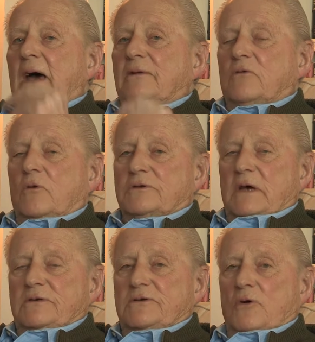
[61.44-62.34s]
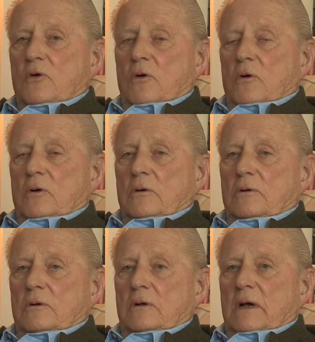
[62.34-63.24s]
And of course I saw,
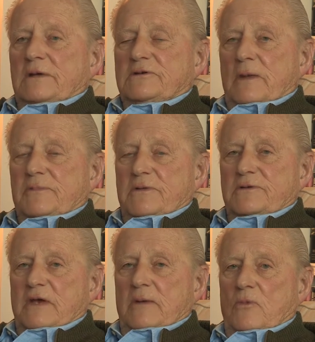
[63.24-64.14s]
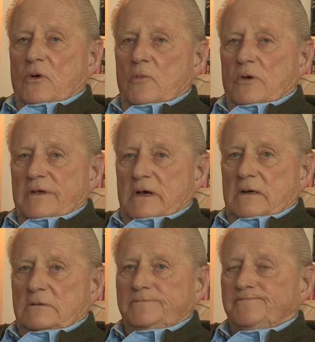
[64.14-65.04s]
I slept in the same room with
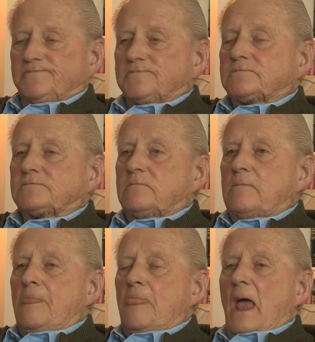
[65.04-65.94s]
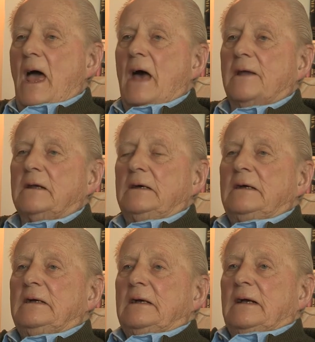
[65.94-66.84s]
her, and
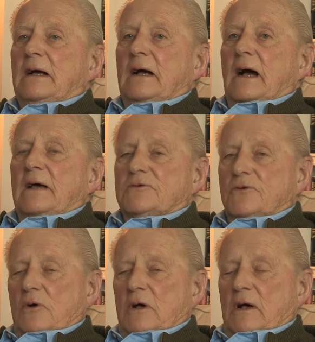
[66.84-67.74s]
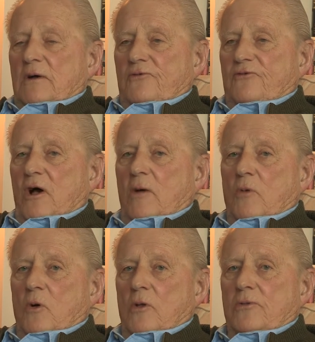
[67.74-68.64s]
I saw her far
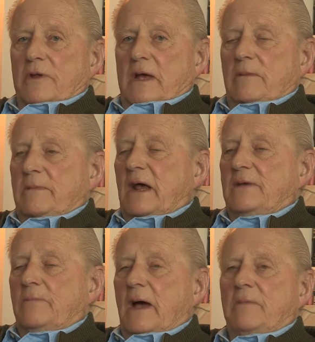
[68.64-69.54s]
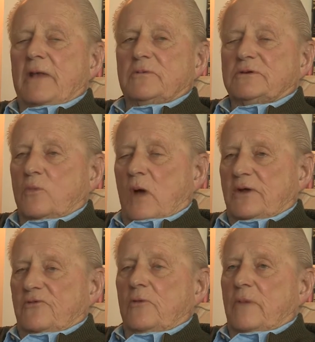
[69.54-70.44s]
more than, I mean, I, my mother was a
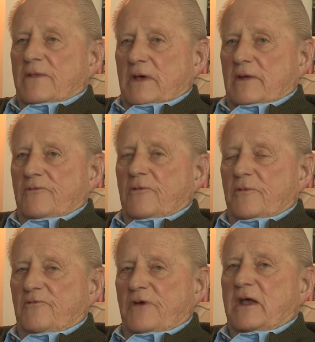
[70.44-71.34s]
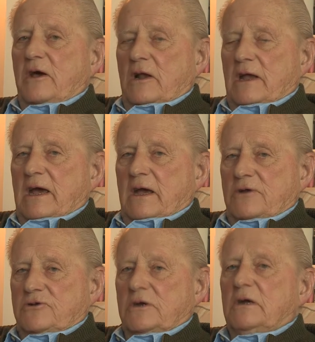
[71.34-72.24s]
wonderful mother, and from a very early
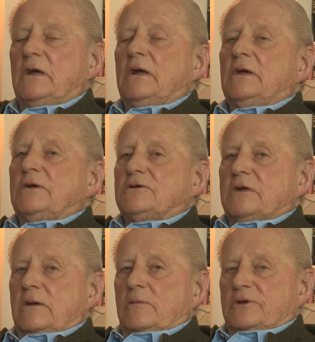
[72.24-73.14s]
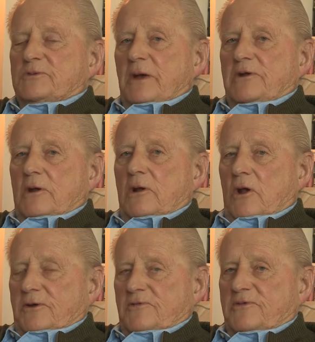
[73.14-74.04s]
age she spent a
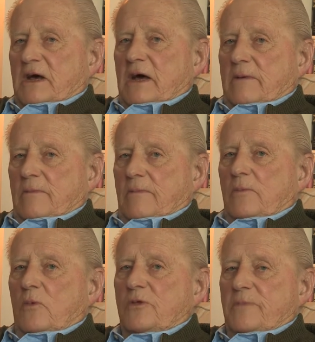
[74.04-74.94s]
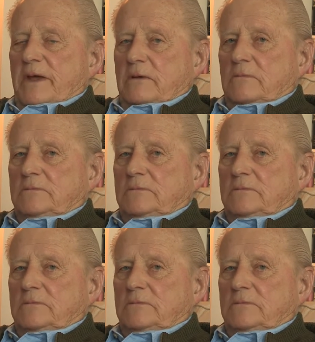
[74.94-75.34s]
lot of time with me.